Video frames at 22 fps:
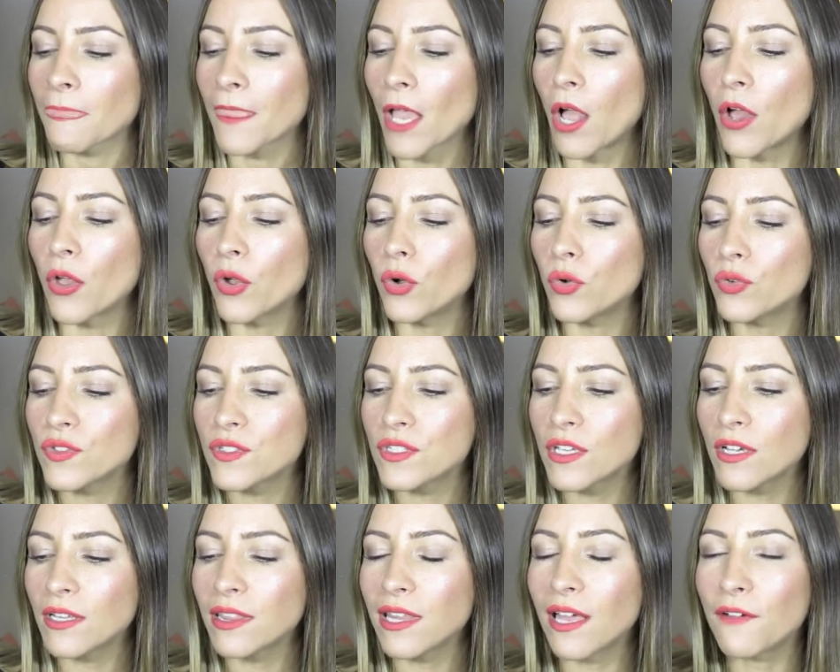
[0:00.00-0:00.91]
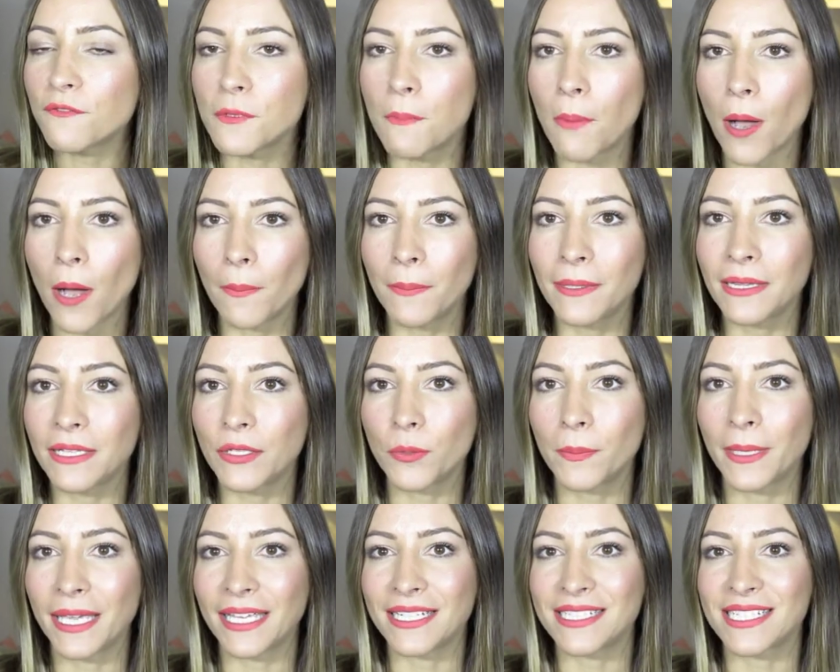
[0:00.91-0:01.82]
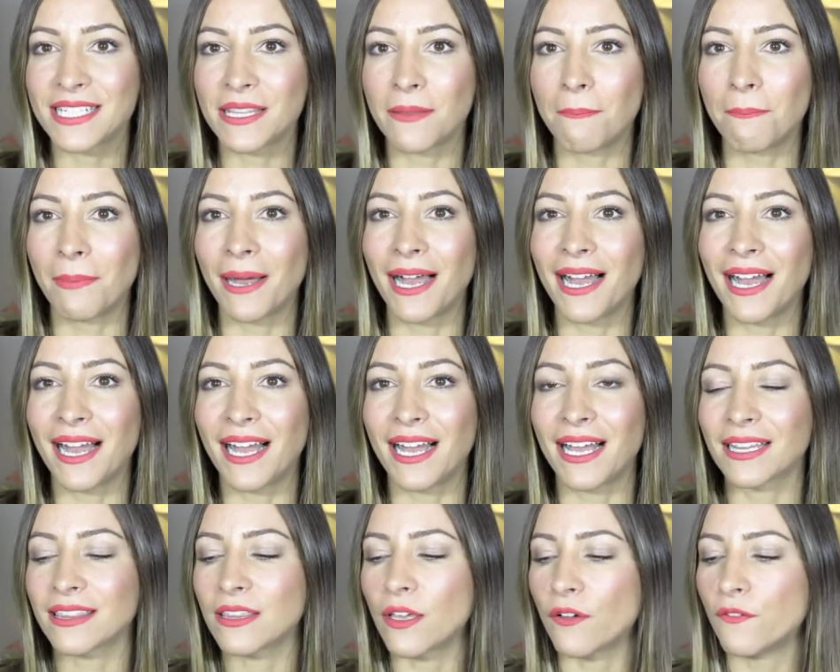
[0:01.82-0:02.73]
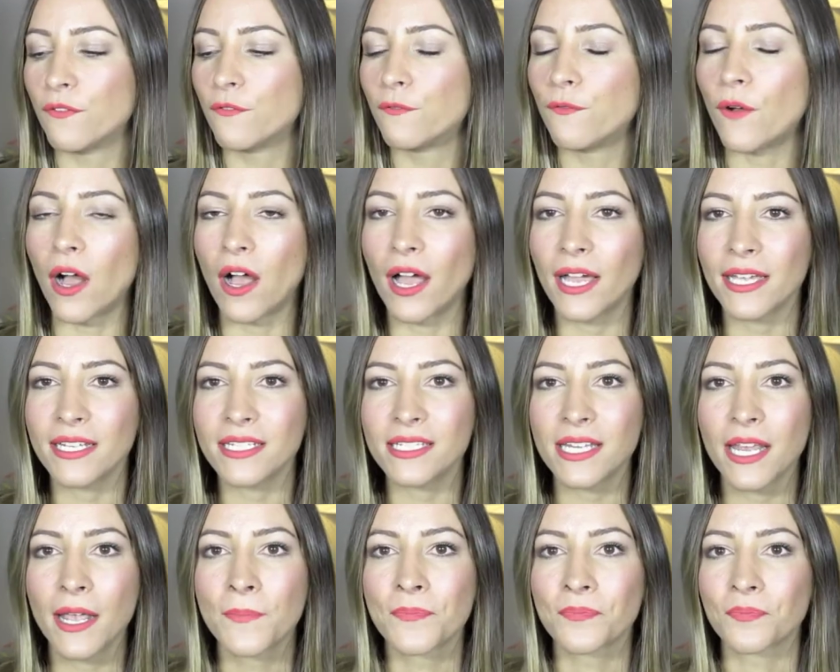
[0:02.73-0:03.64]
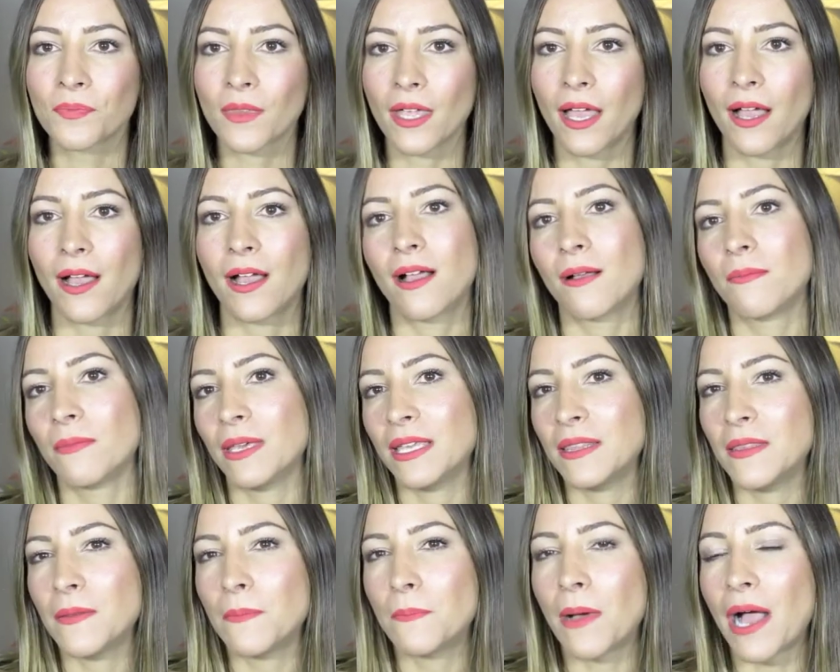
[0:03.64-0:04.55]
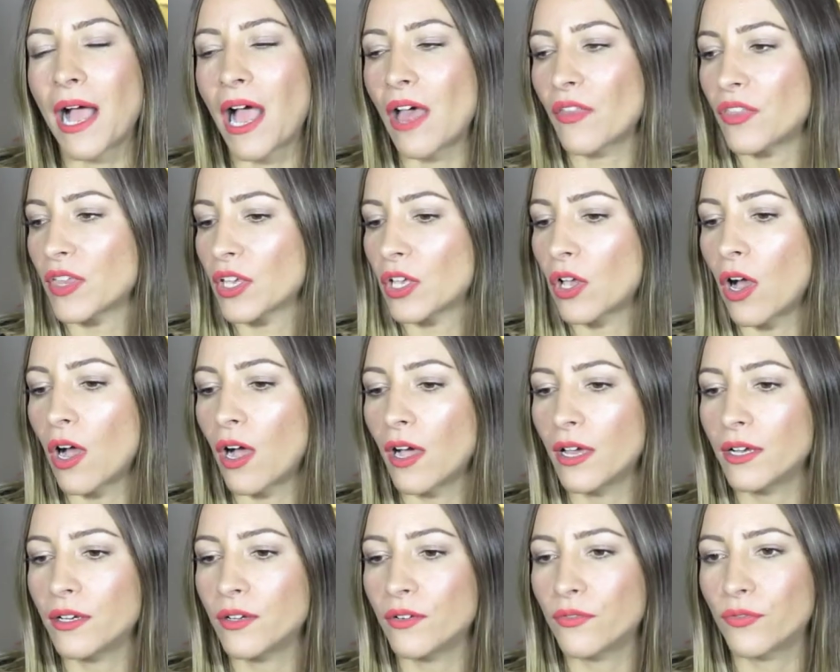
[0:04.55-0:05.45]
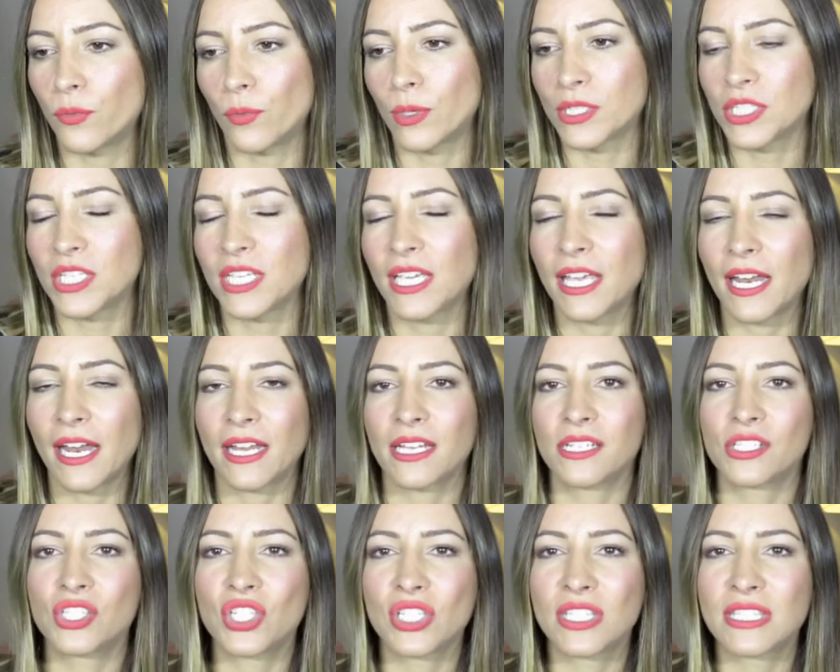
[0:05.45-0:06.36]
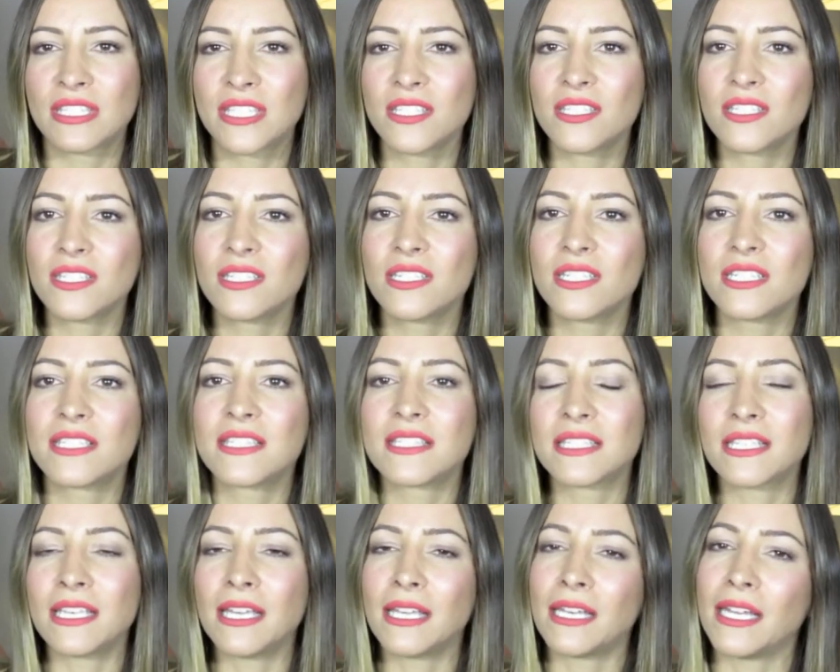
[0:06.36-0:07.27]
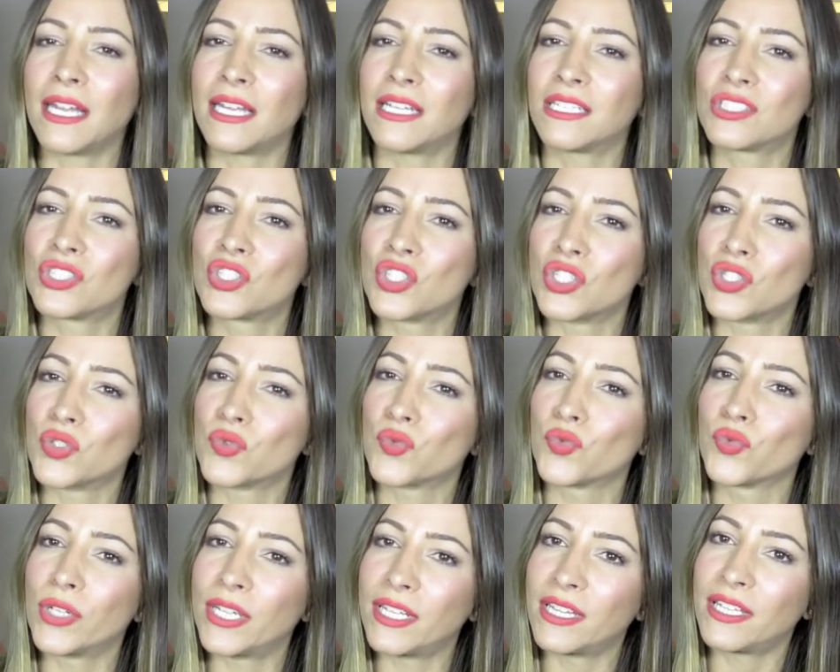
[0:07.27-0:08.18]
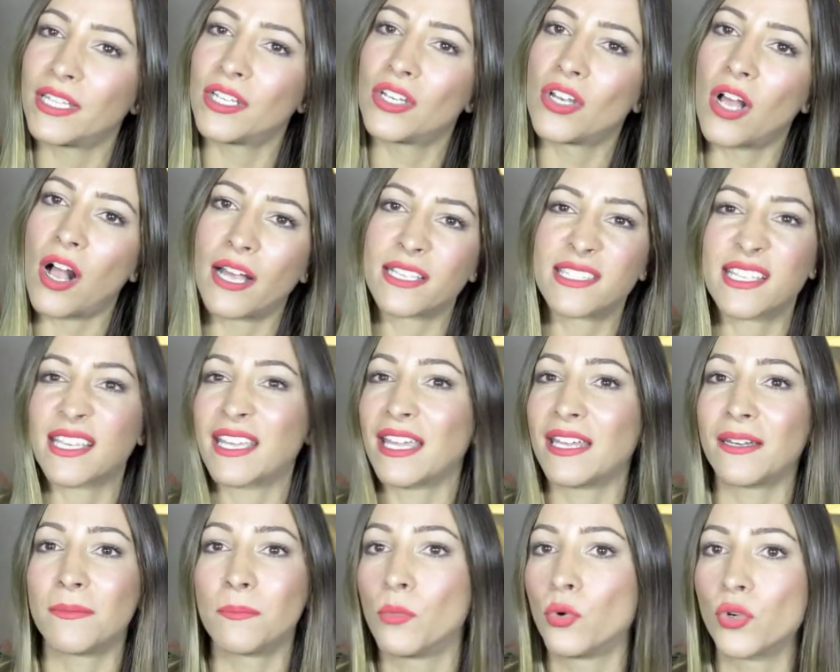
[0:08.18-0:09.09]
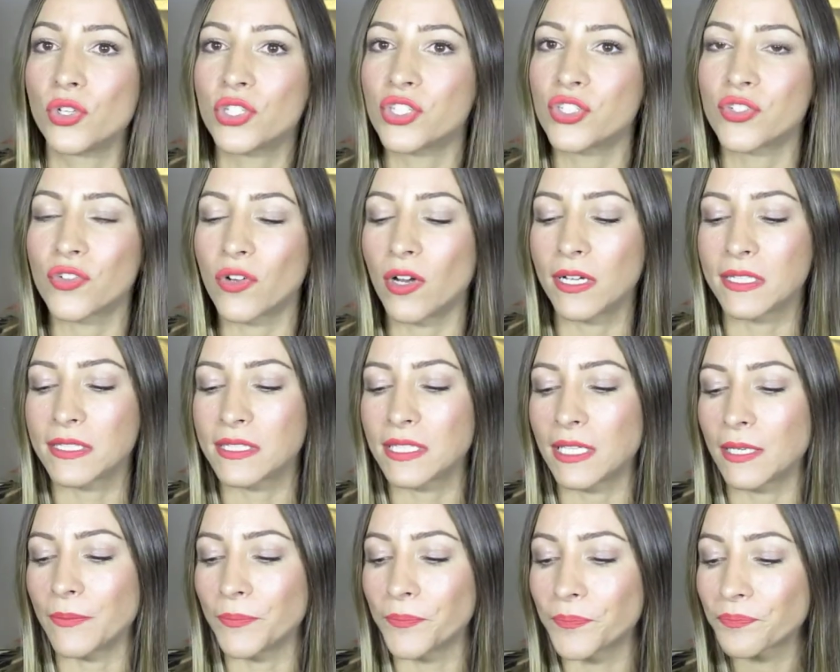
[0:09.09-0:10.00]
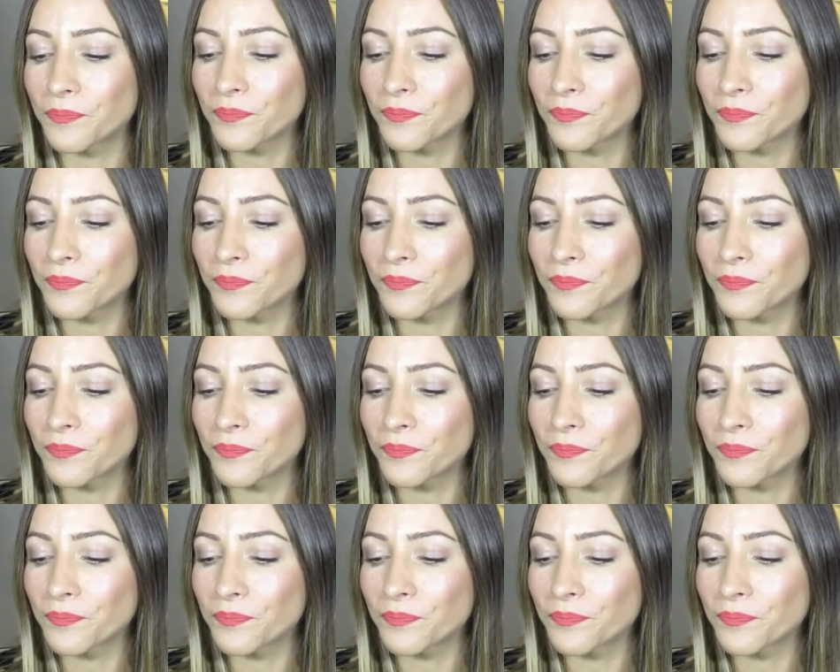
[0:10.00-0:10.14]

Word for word: I also love to pop a little bit into the bath. I find um, in the bath it kind of, once you get it, it just sits in your skin and it's just really nice, again, moisturizing.